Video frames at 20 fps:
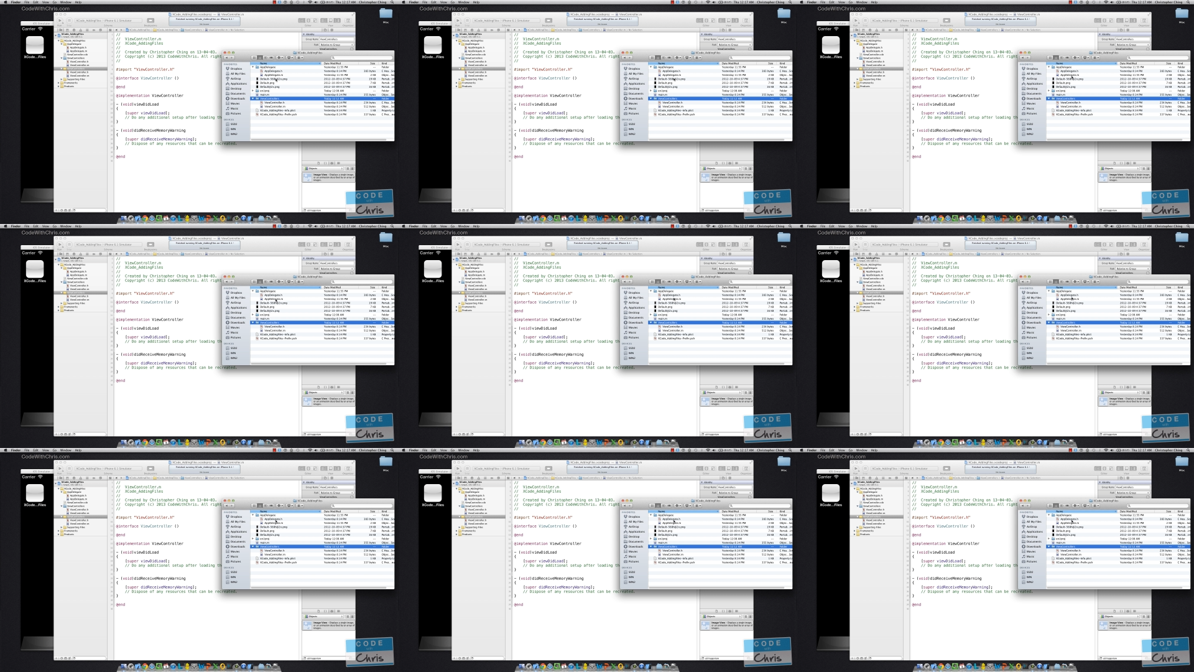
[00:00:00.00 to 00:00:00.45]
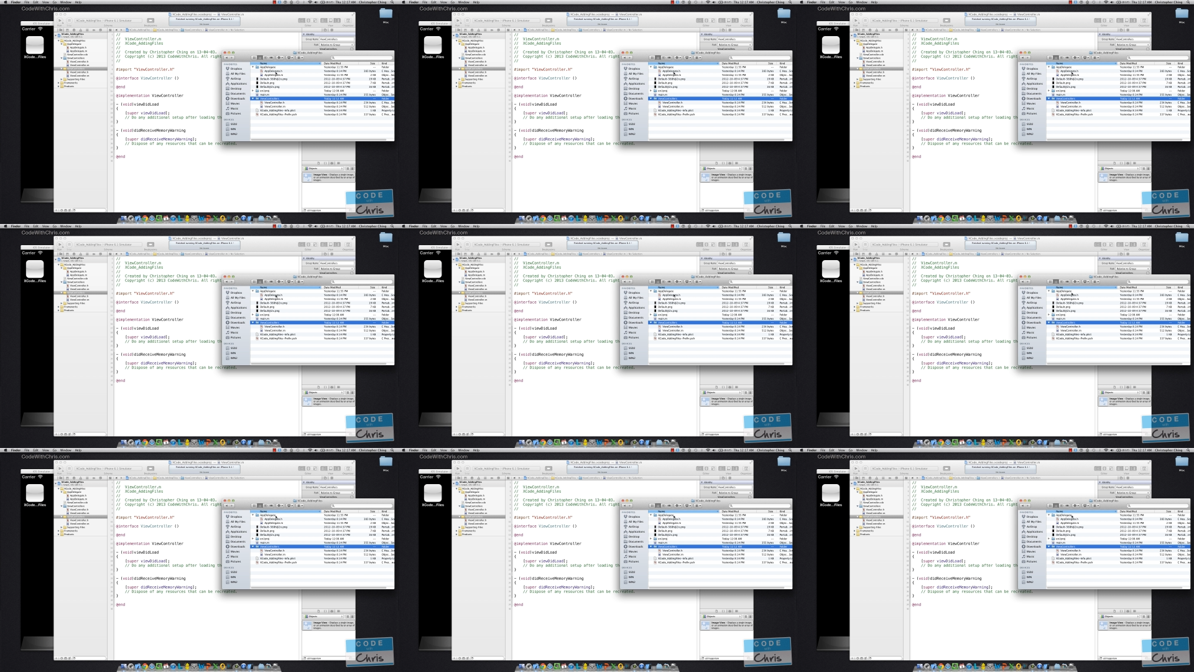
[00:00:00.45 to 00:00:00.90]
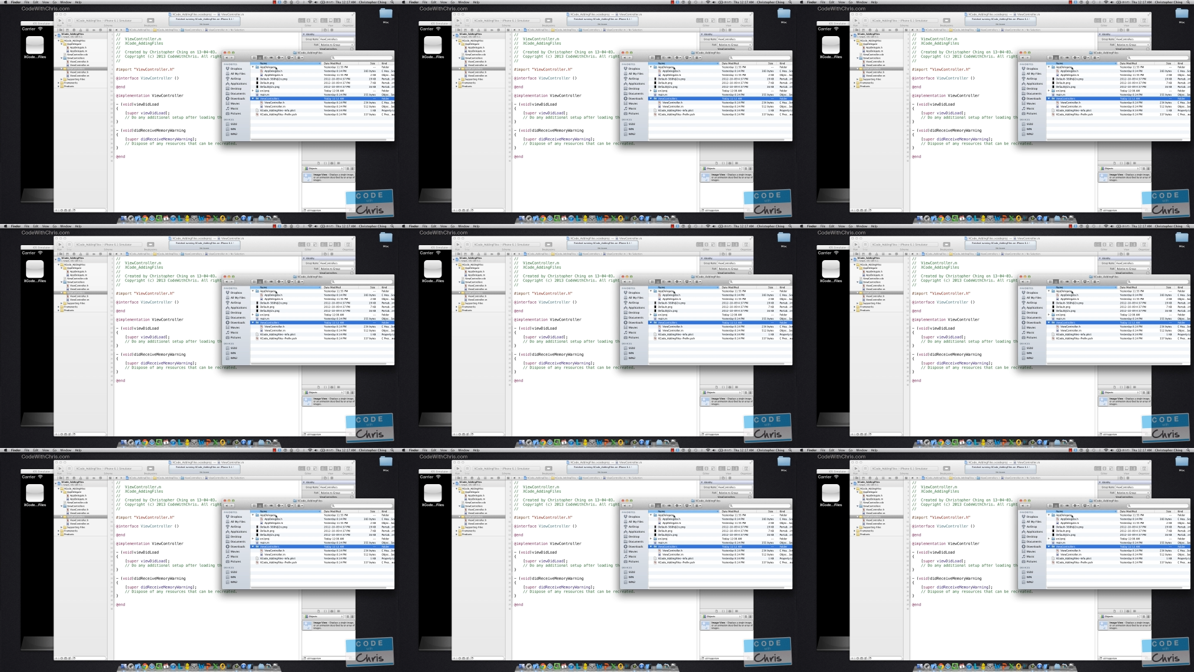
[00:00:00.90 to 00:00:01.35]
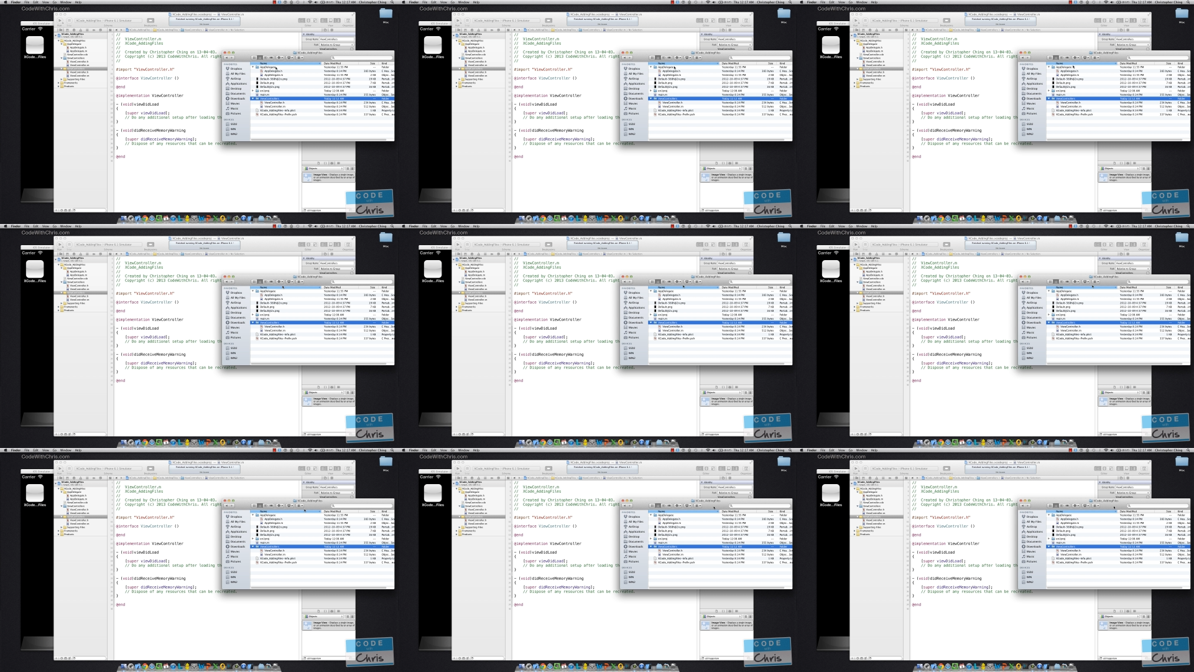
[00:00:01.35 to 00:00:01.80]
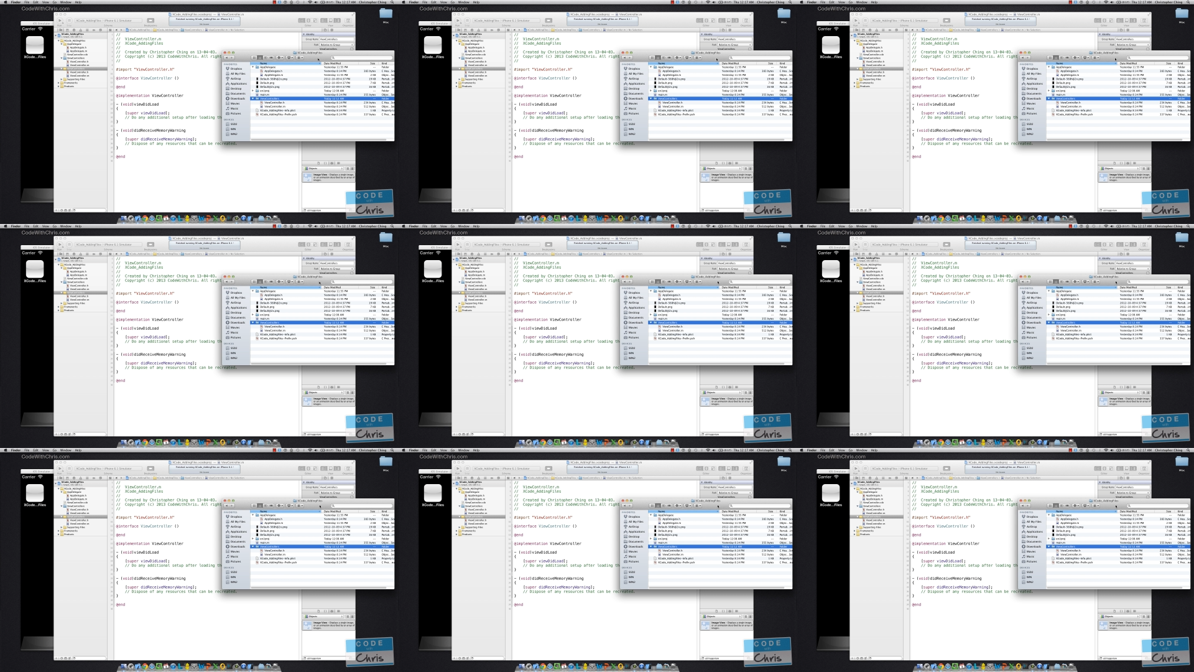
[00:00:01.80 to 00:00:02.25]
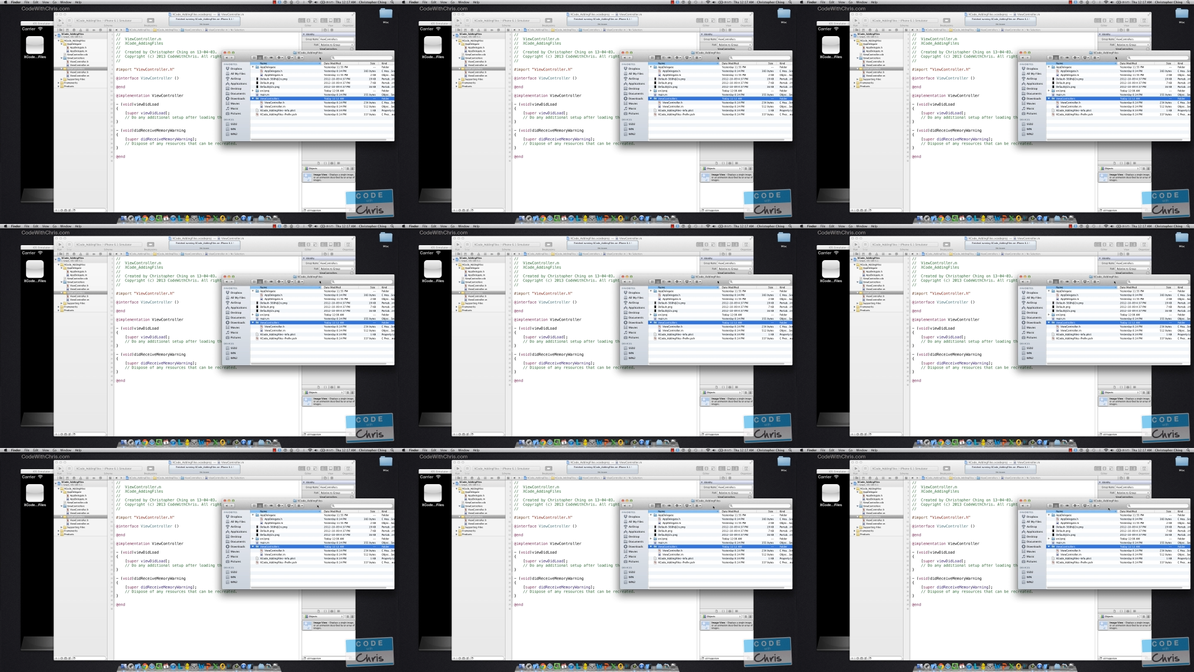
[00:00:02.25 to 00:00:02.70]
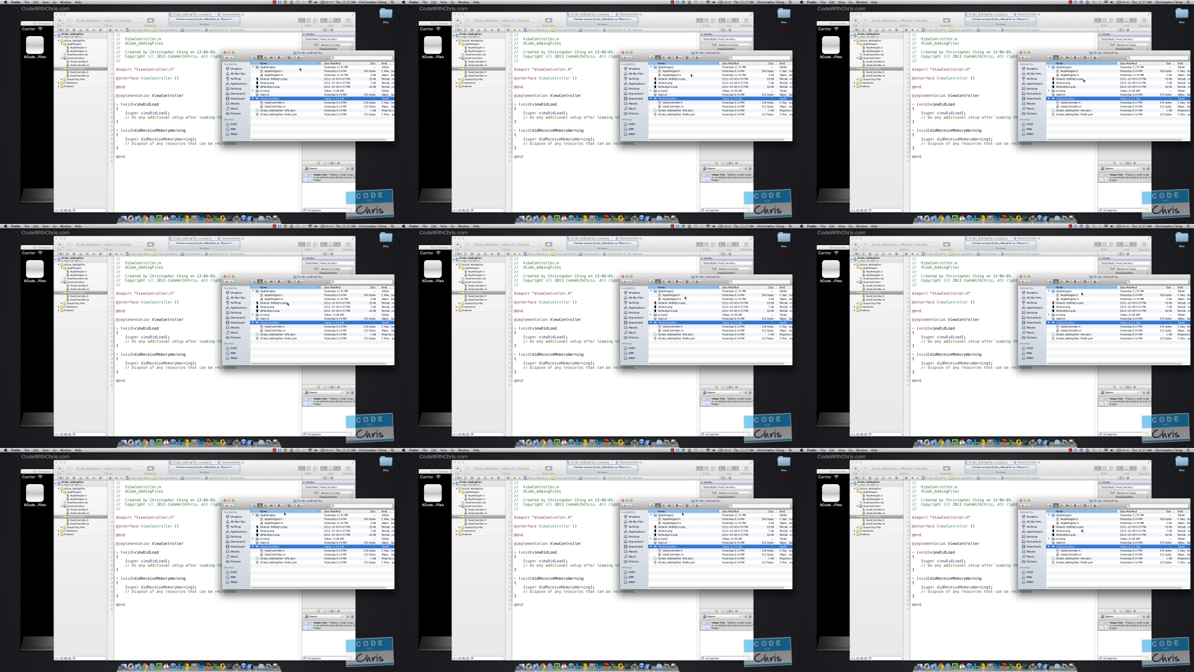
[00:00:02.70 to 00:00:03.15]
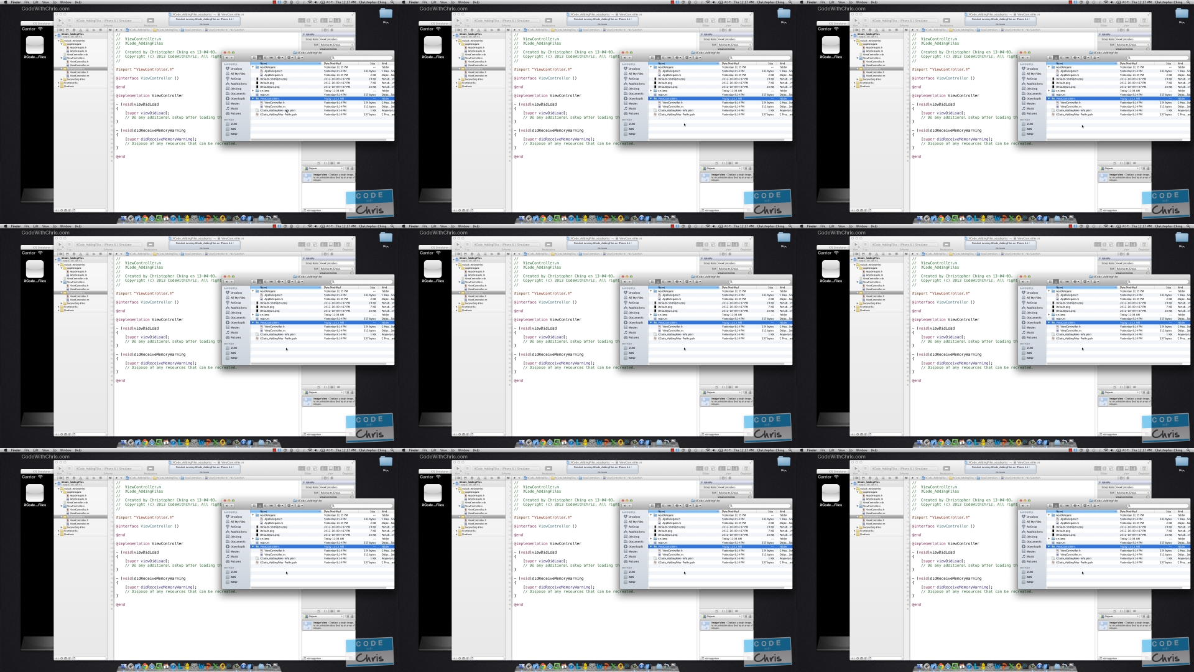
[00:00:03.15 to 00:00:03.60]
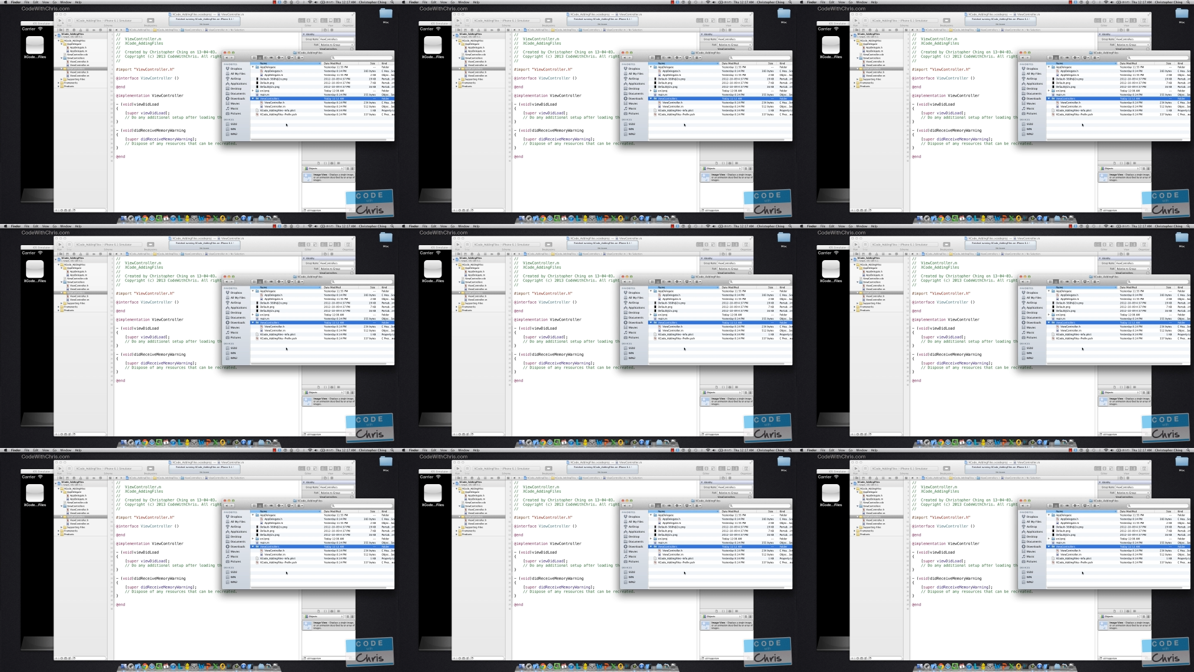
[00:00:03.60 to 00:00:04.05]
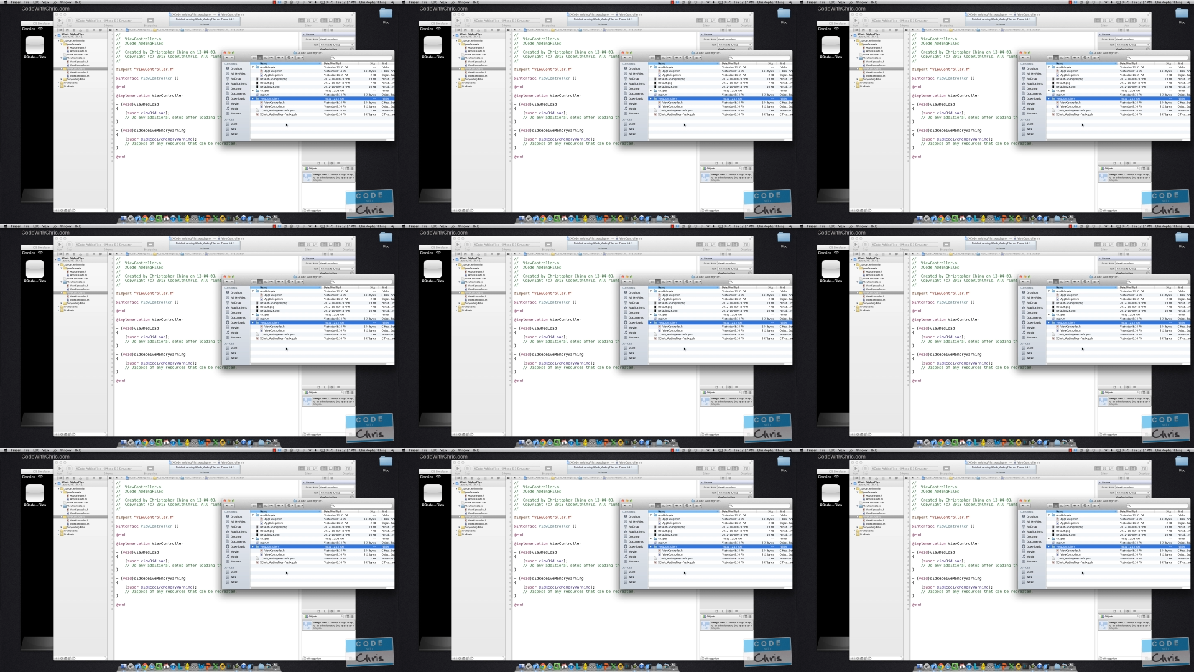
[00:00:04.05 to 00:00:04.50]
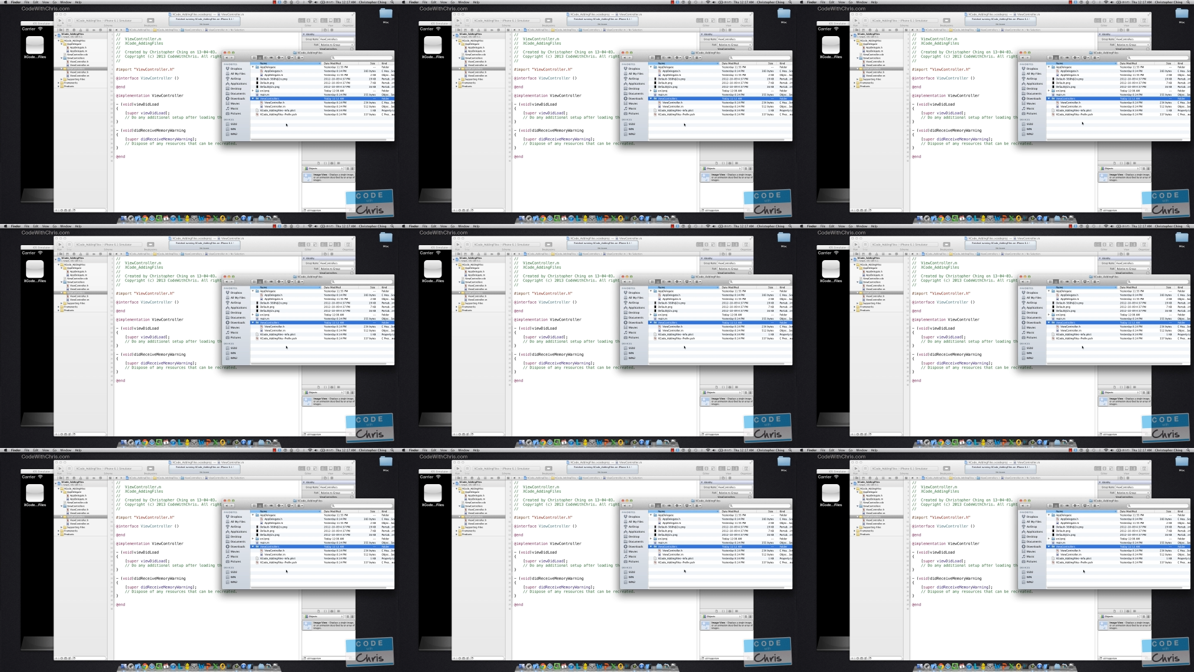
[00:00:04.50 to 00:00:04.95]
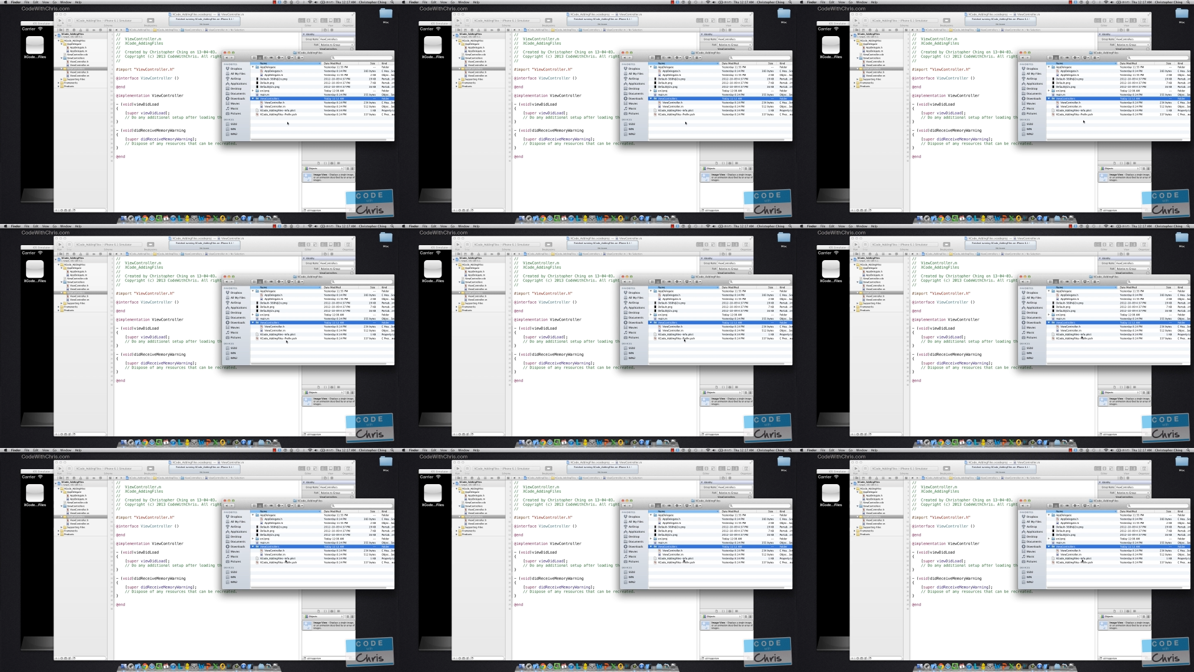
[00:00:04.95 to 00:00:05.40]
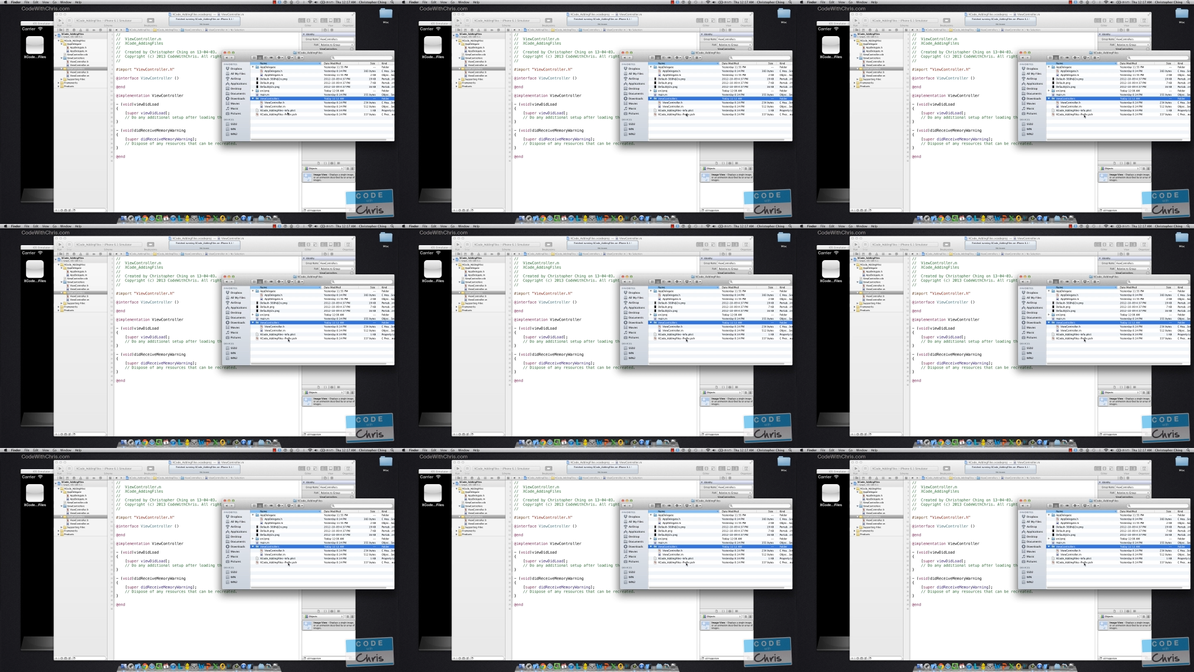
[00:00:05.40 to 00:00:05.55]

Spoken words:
[unreadable: no face in view]